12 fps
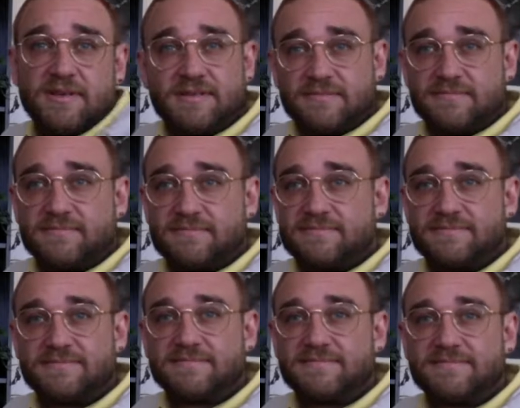and
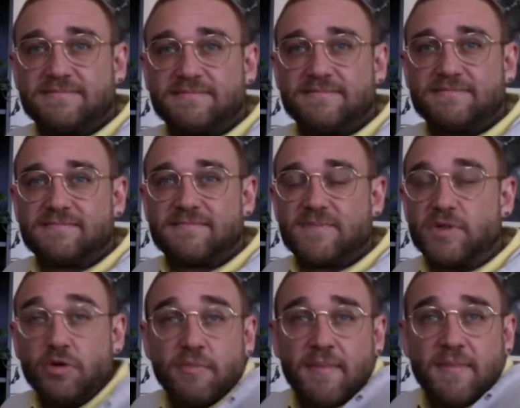
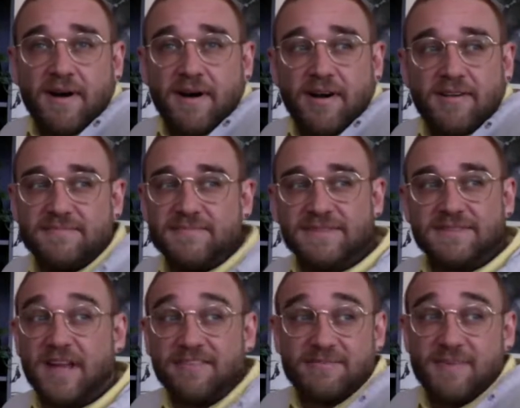knew my mom and
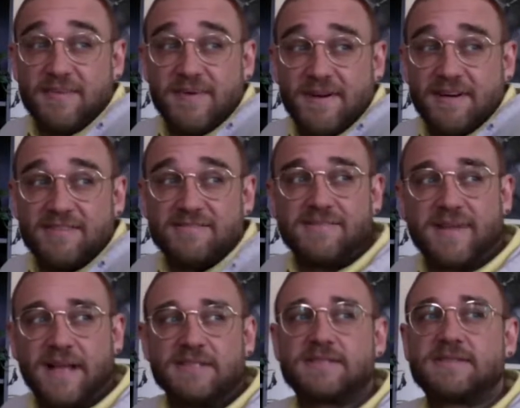loved my mom
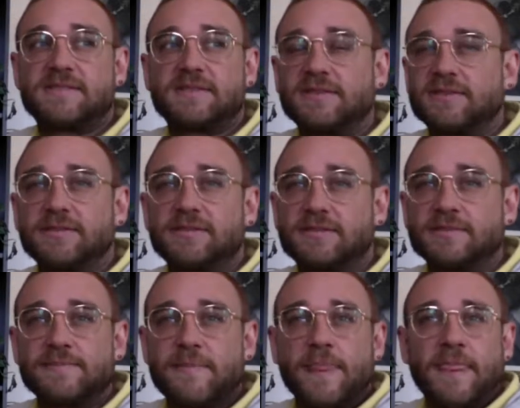and still
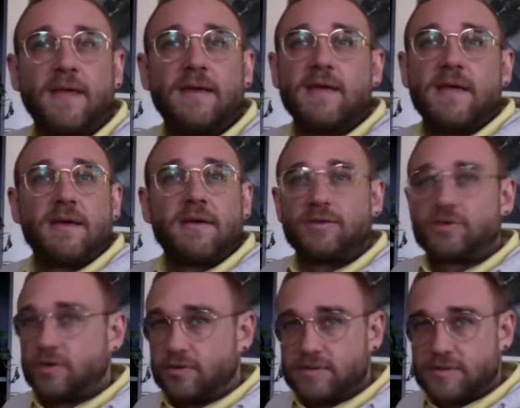
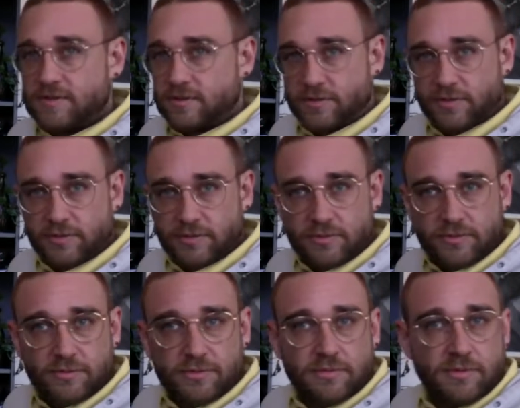chose
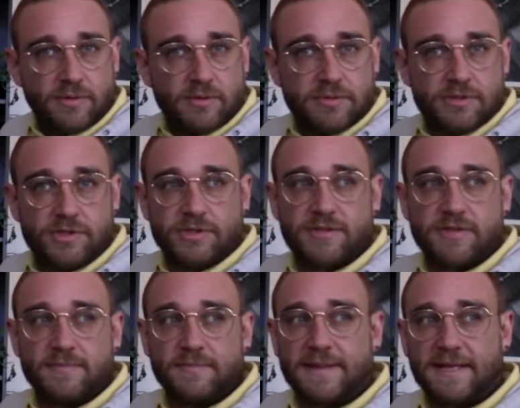to just
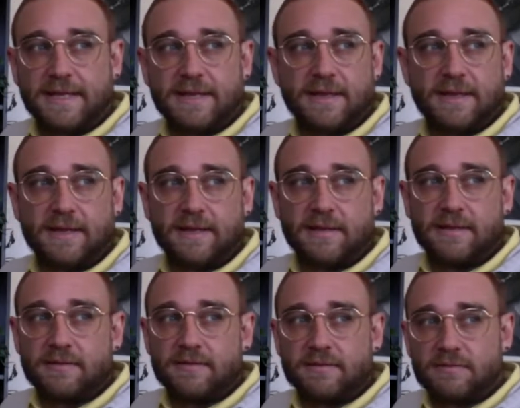completely
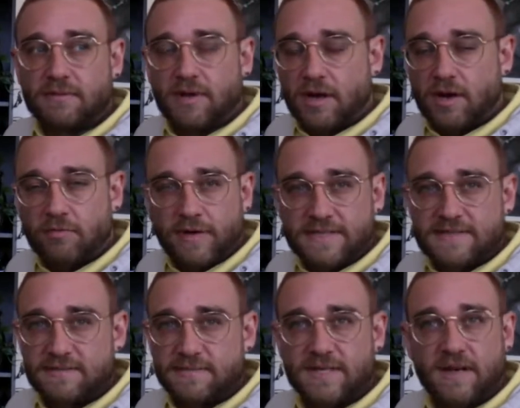erase
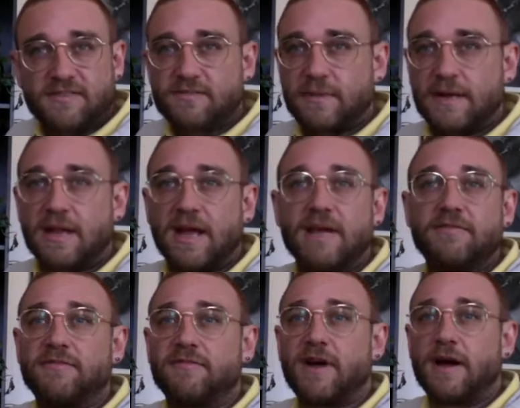themselves from my
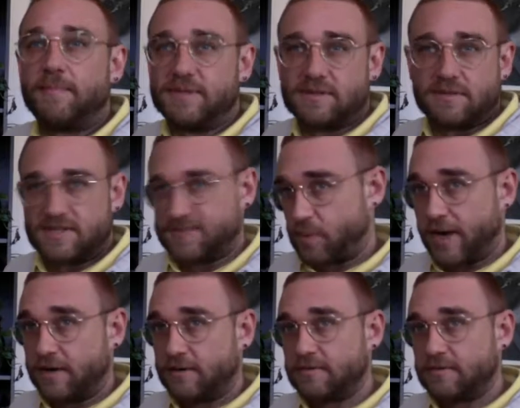life up until this point.